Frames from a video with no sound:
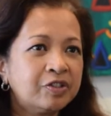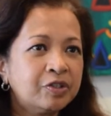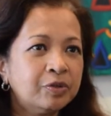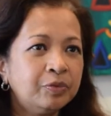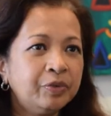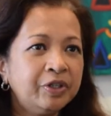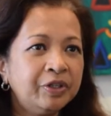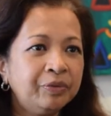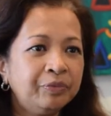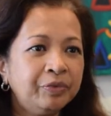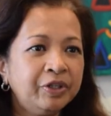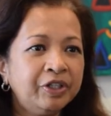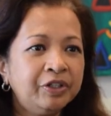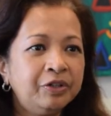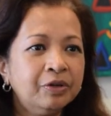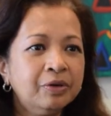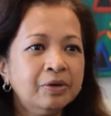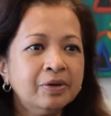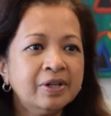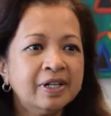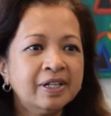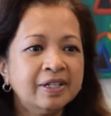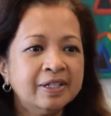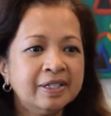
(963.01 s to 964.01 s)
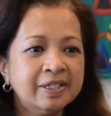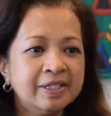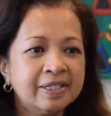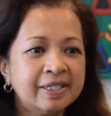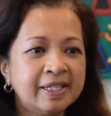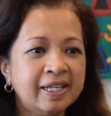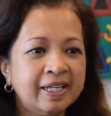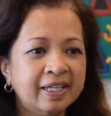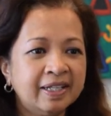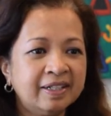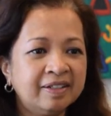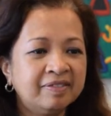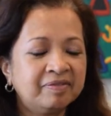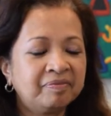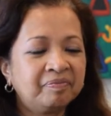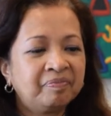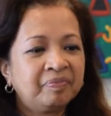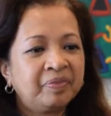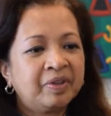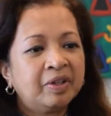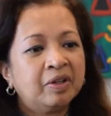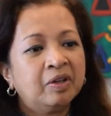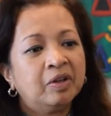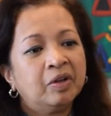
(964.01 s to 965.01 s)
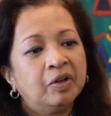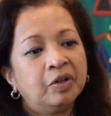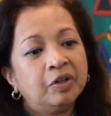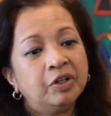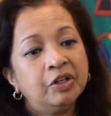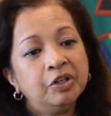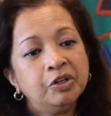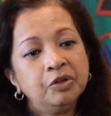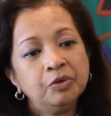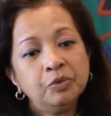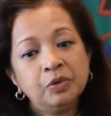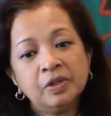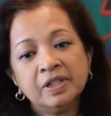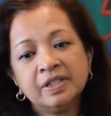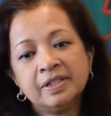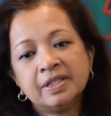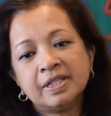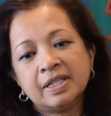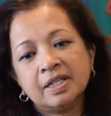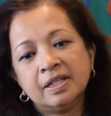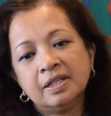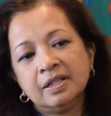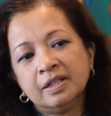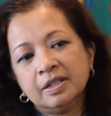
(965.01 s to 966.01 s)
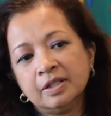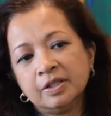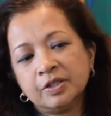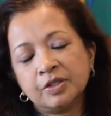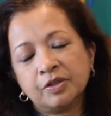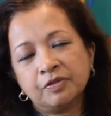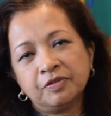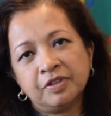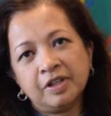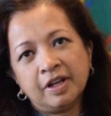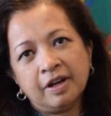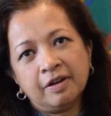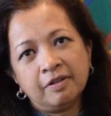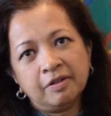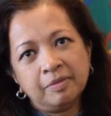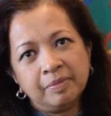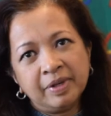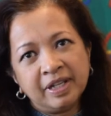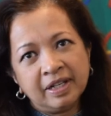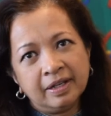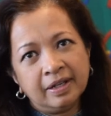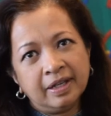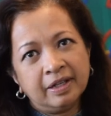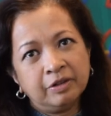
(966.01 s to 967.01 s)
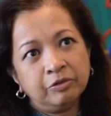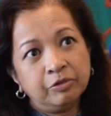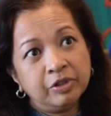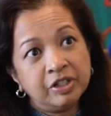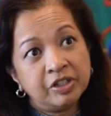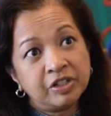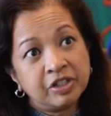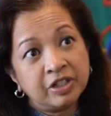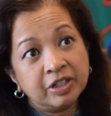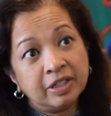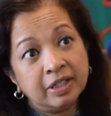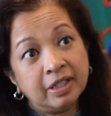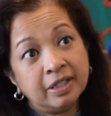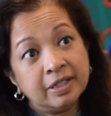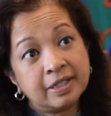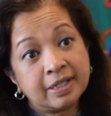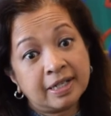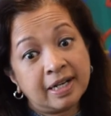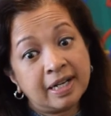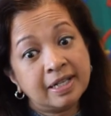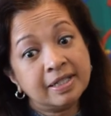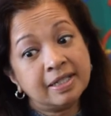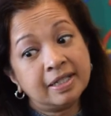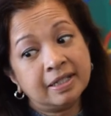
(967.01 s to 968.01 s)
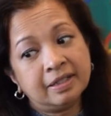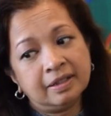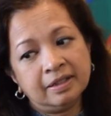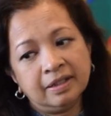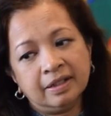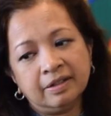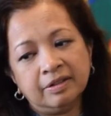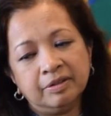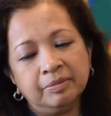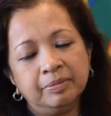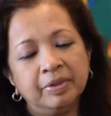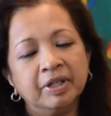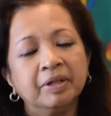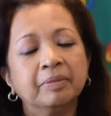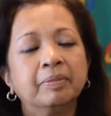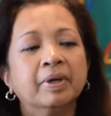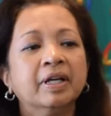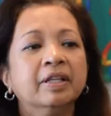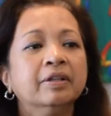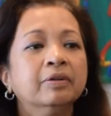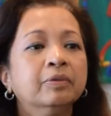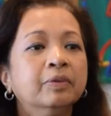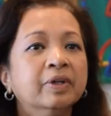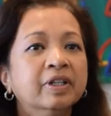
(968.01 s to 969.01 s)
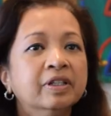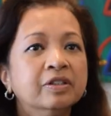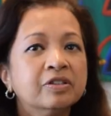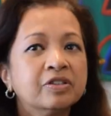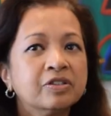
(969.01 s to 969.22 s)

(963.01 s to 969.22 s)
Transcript: So we don't understand the nuances of the Arabic language, and it's classical Arabic, by the way.